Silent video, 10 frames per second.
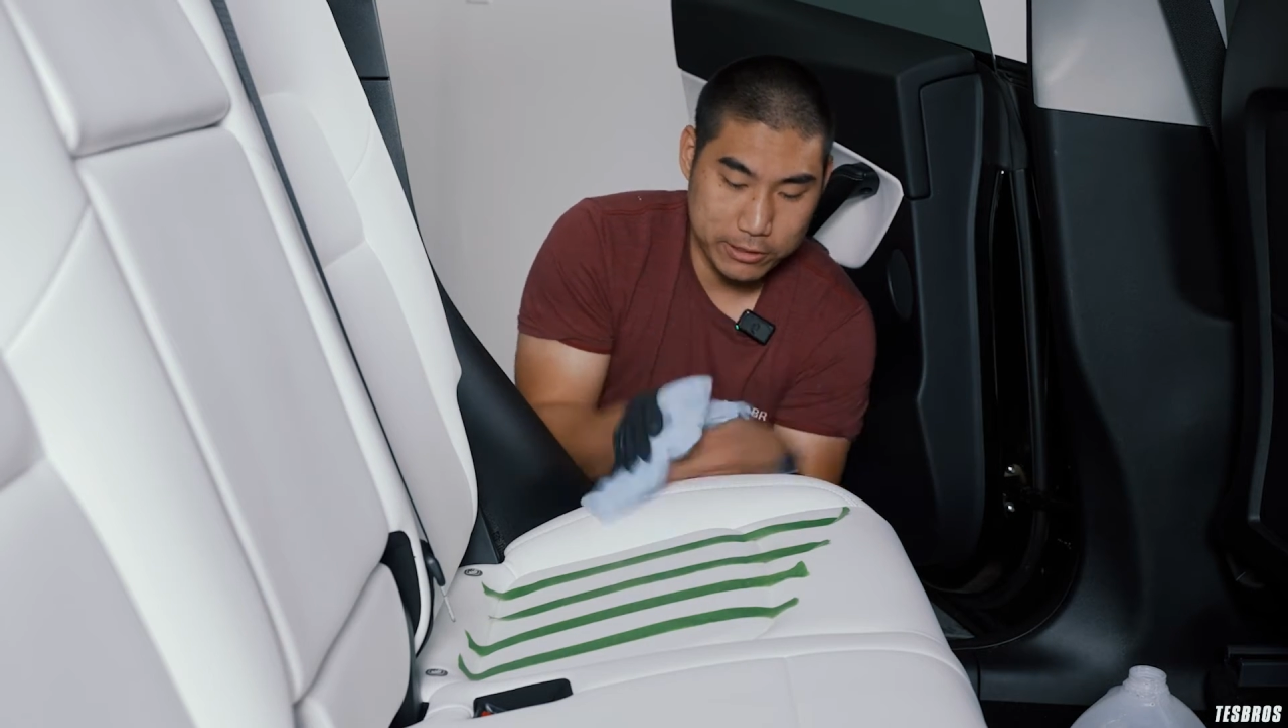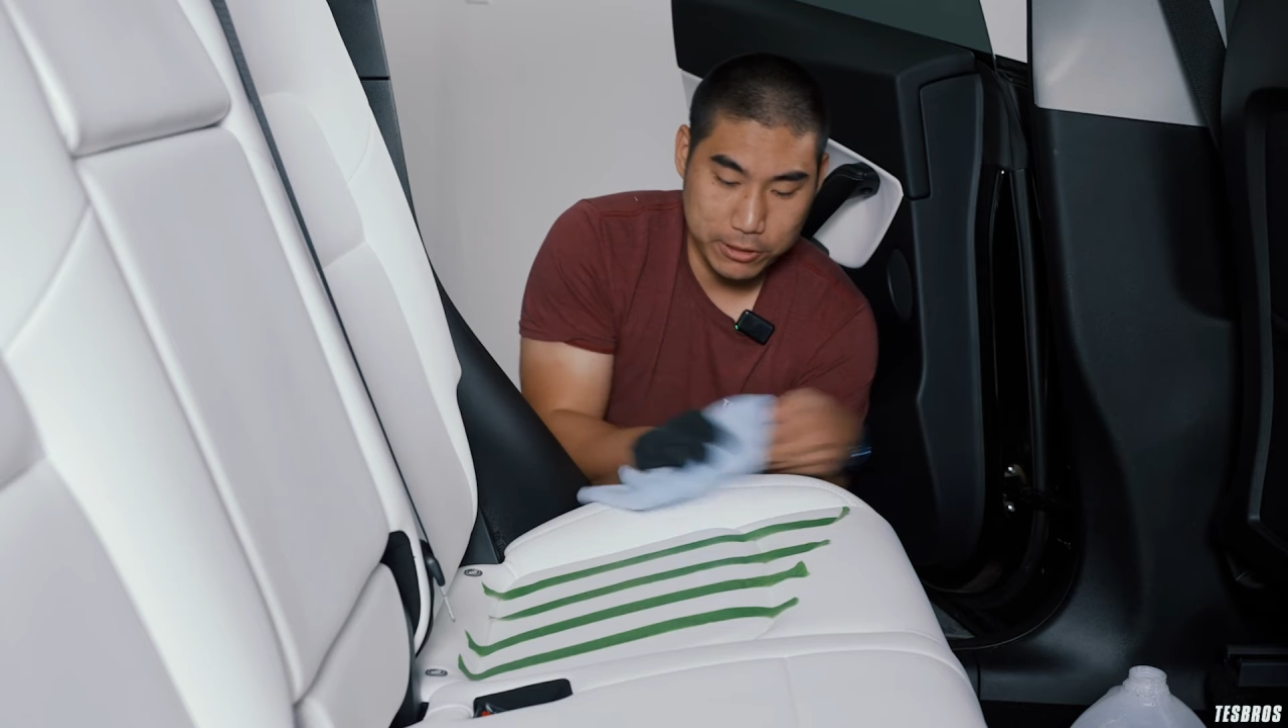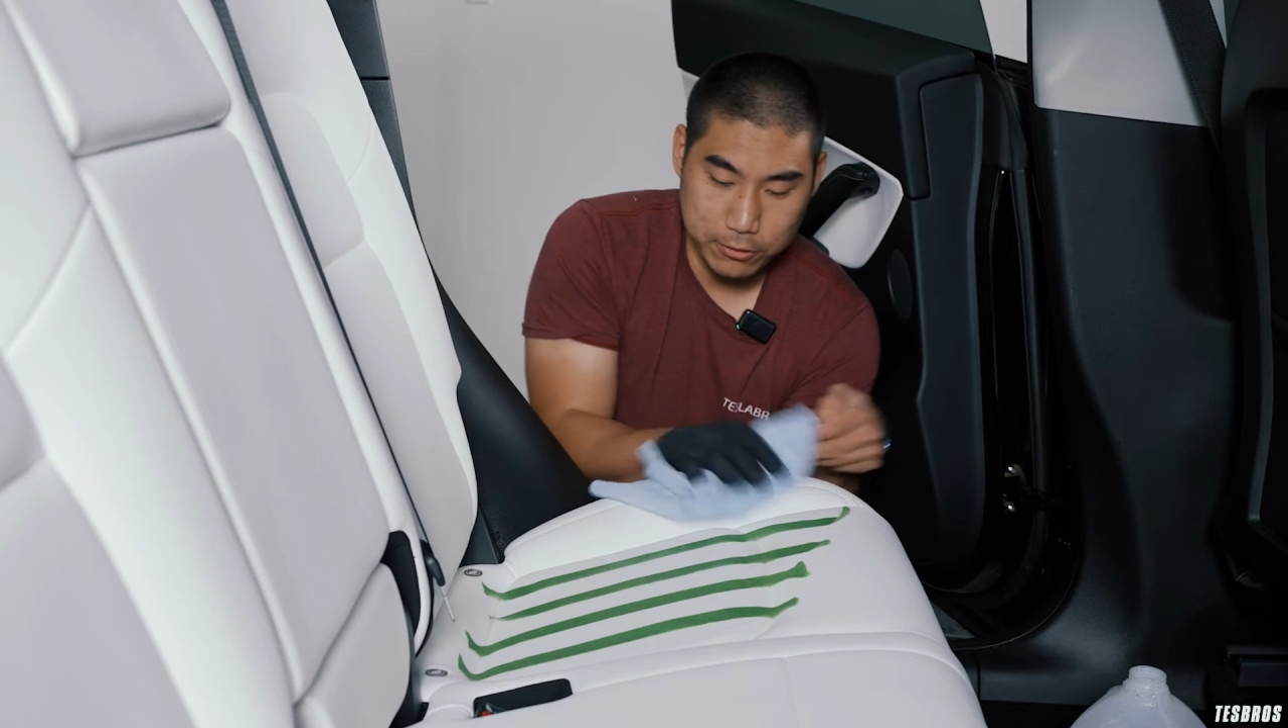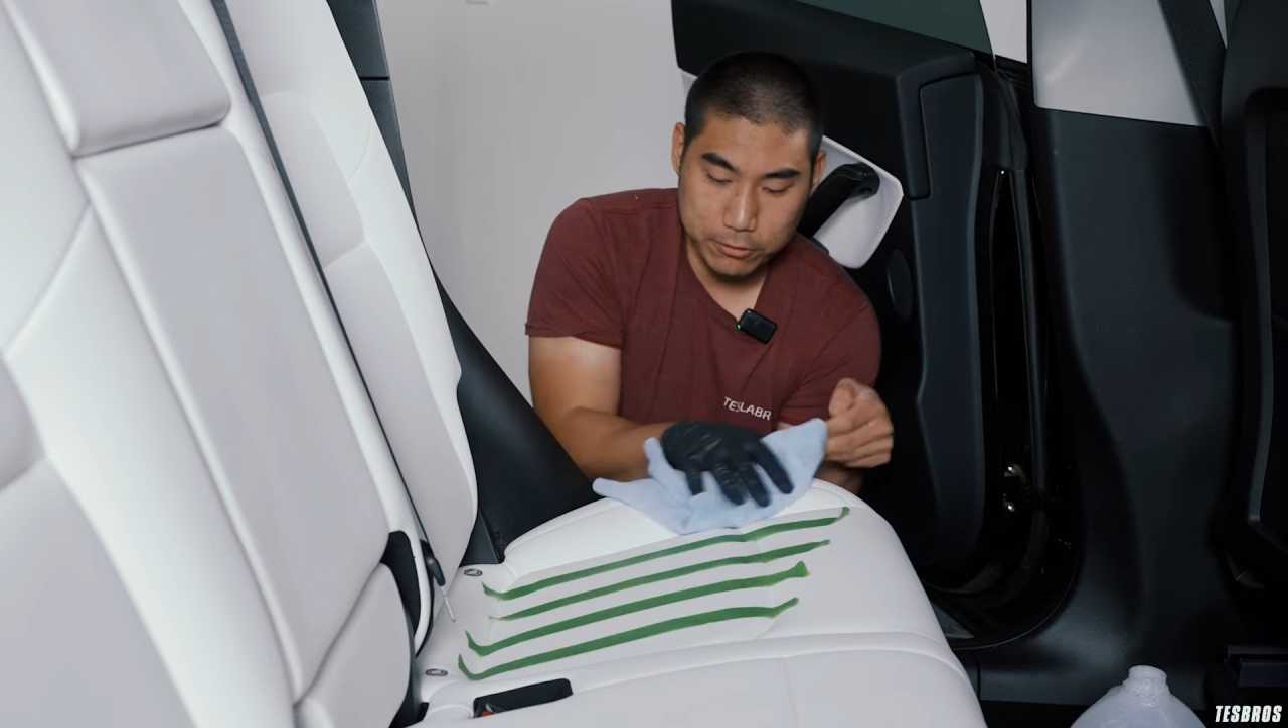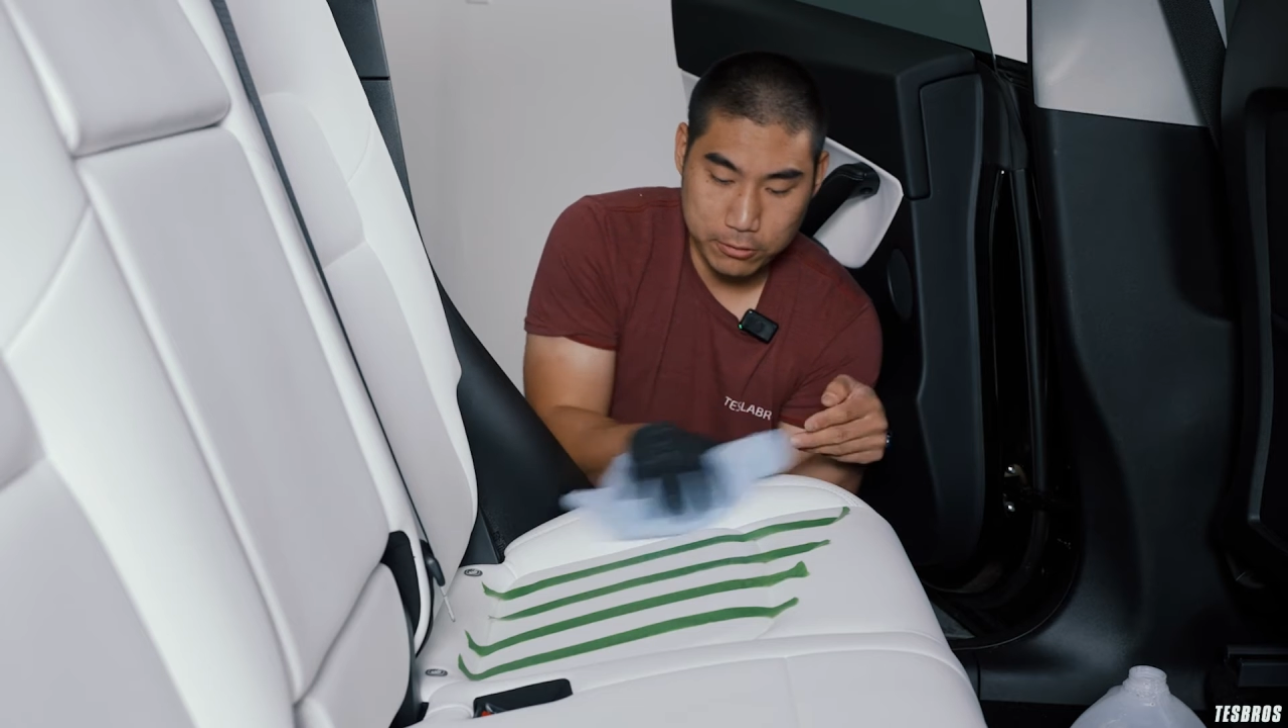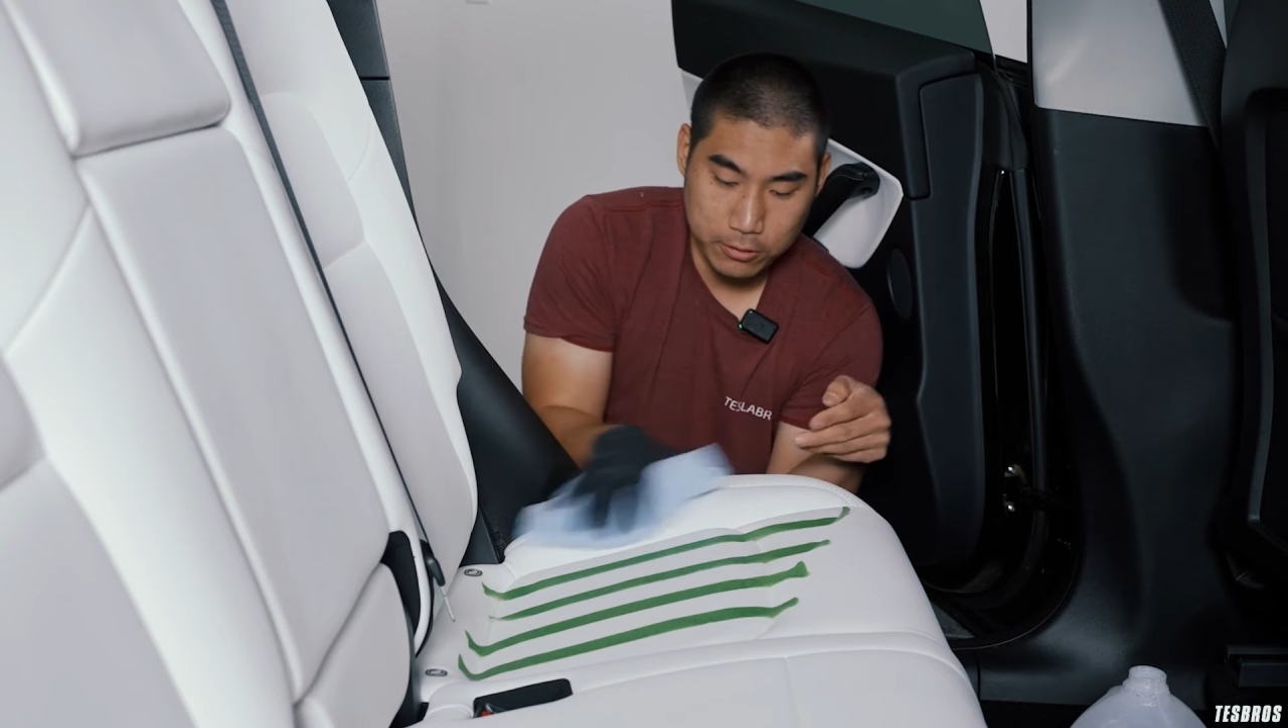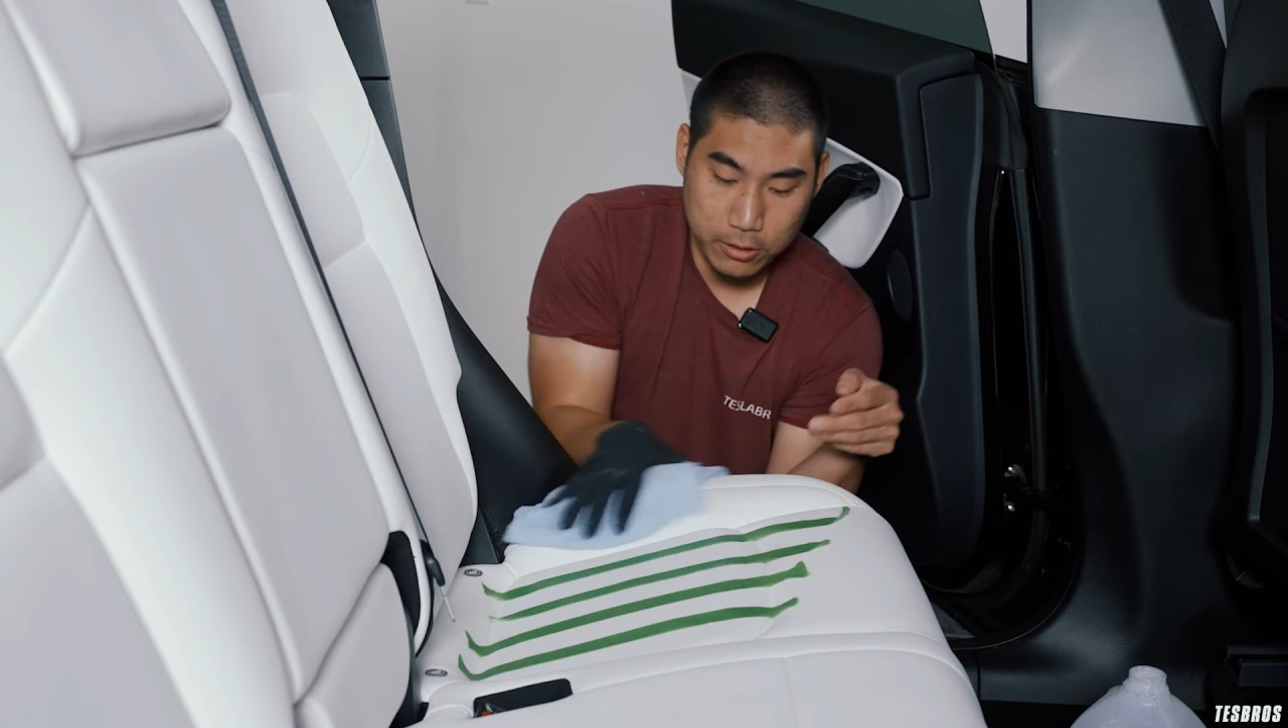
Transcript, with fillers: so